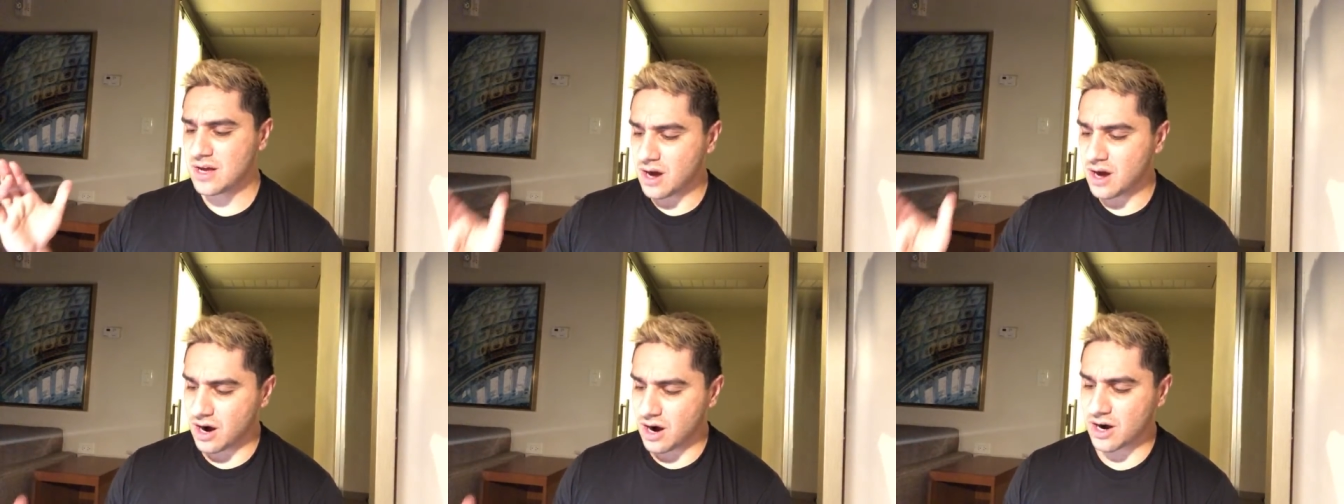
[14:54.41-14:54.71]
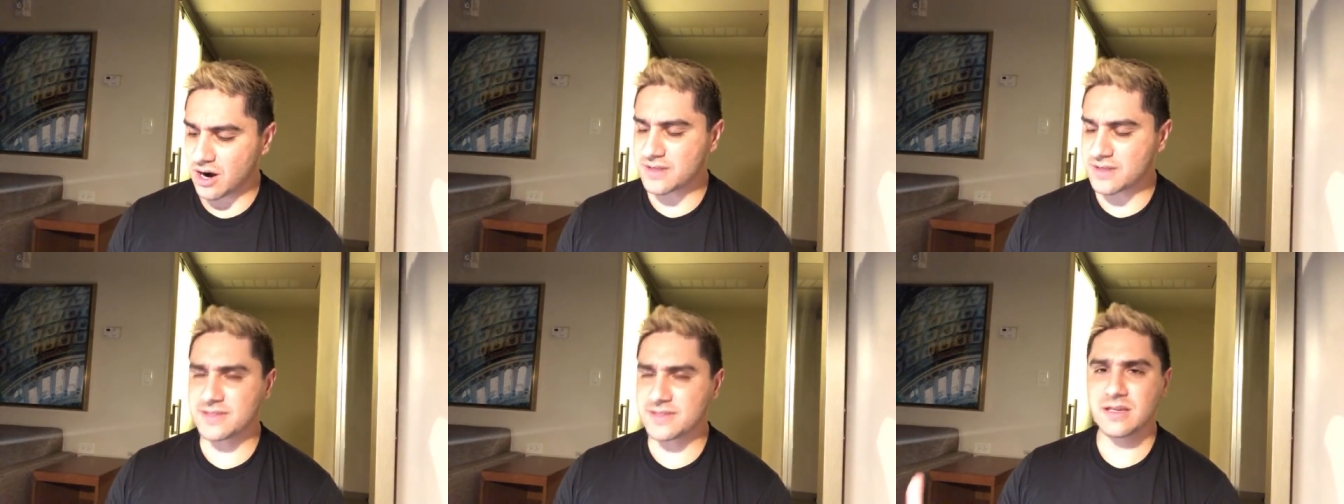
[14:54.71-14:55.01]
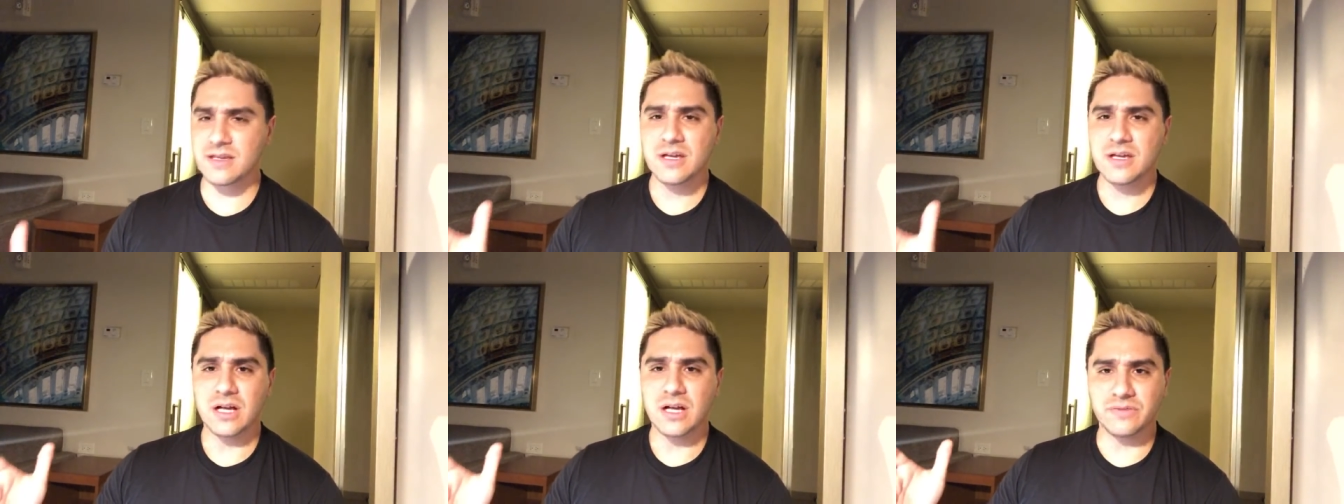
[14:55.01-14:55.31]

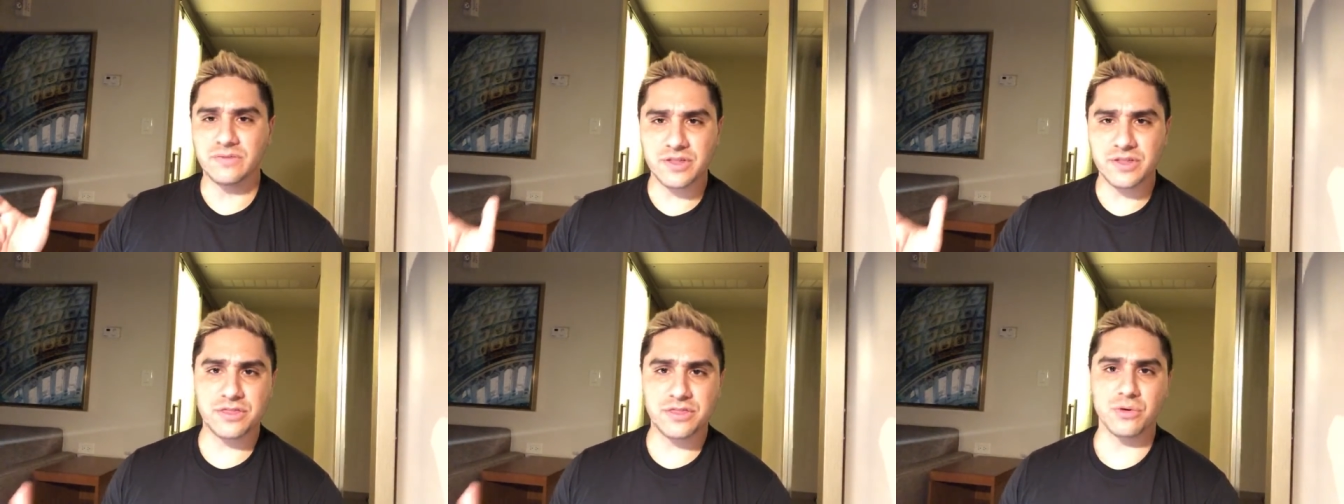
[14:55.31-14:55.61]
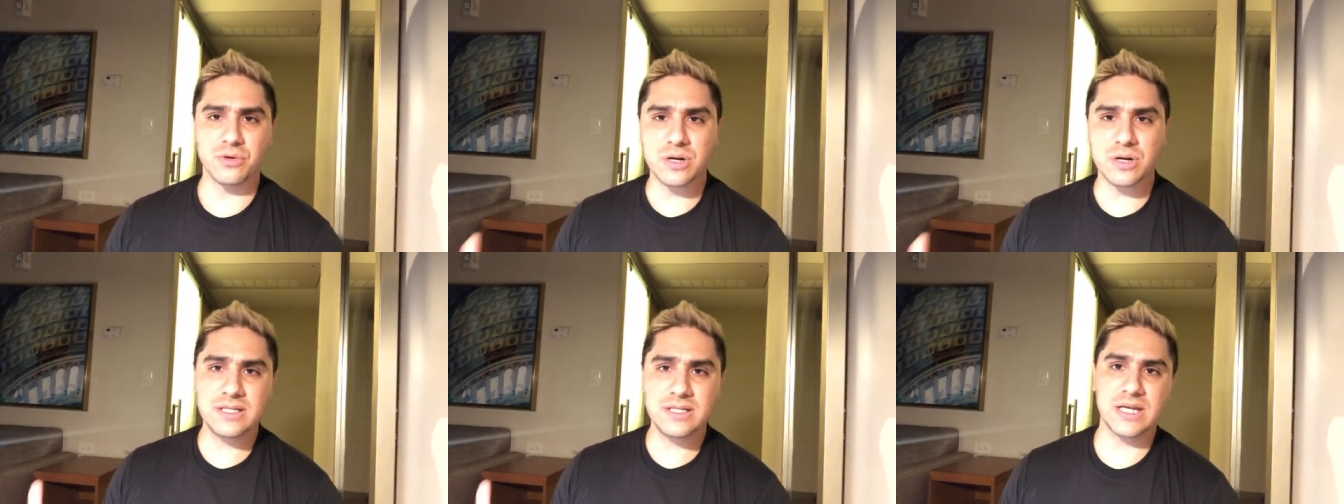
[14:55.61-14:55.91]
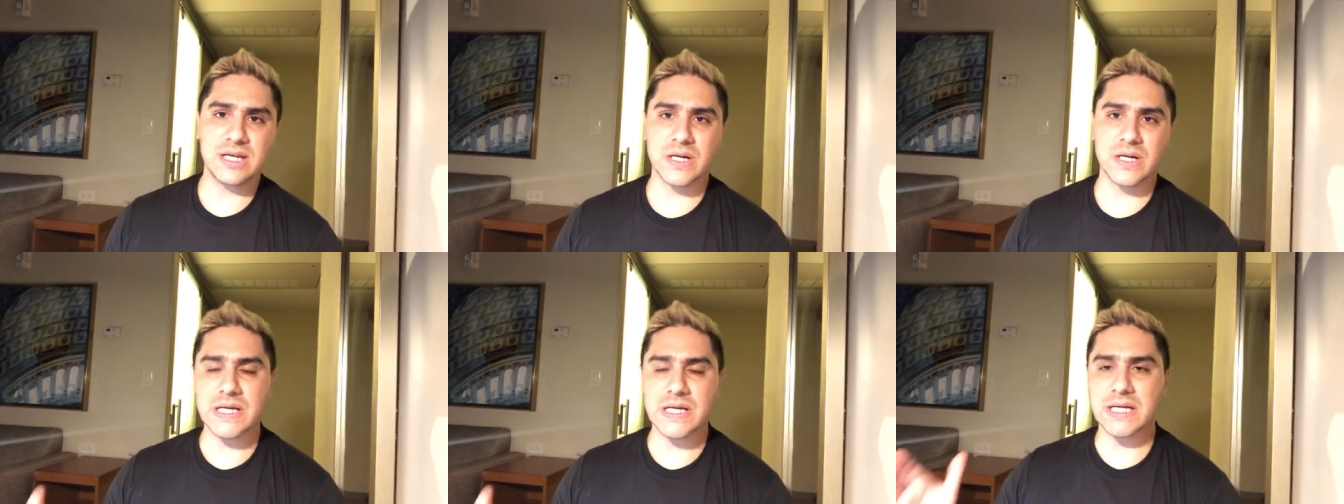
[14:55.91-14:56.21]
arts of
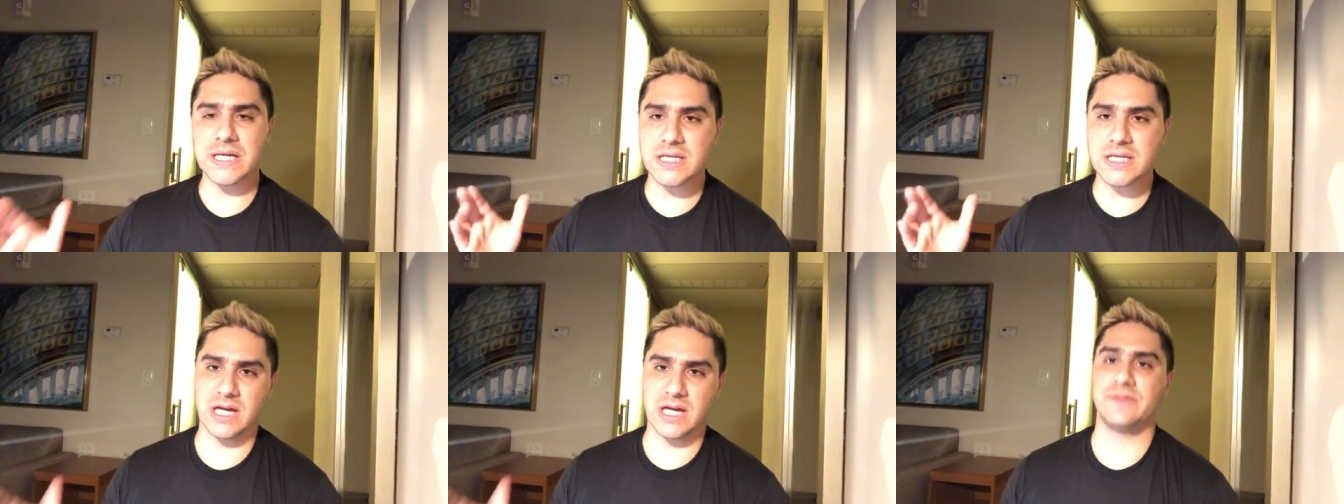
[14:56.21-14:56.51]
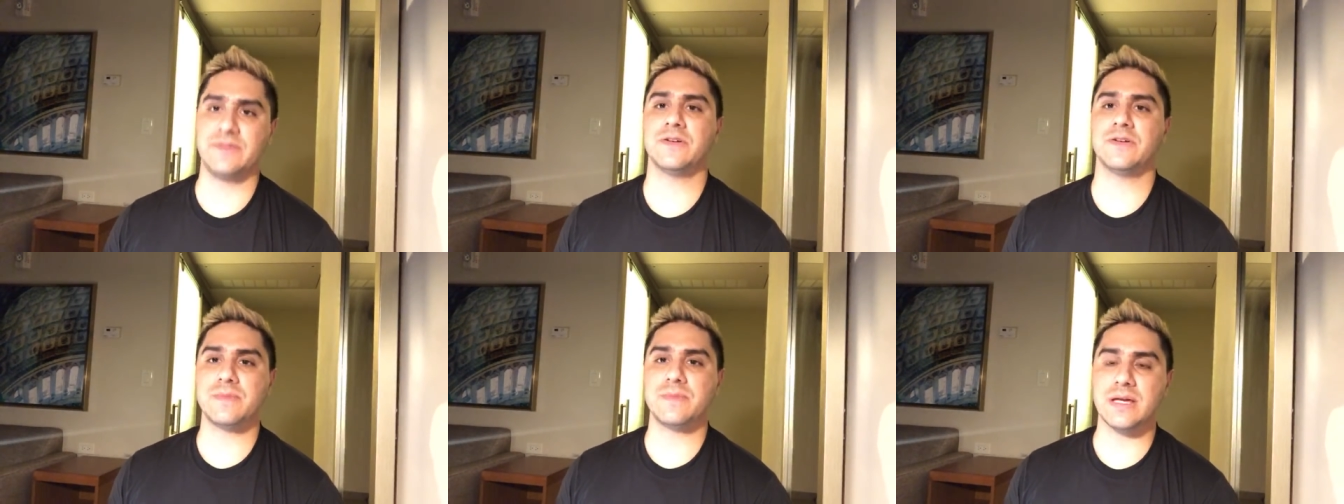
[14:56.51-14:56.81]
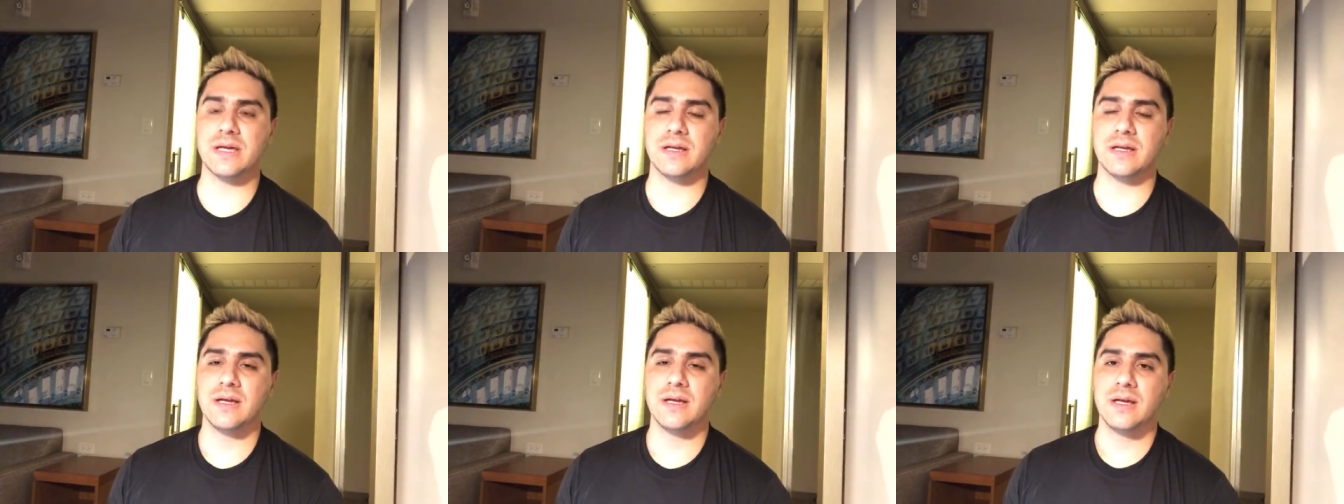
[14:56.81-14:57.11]
authoritarian government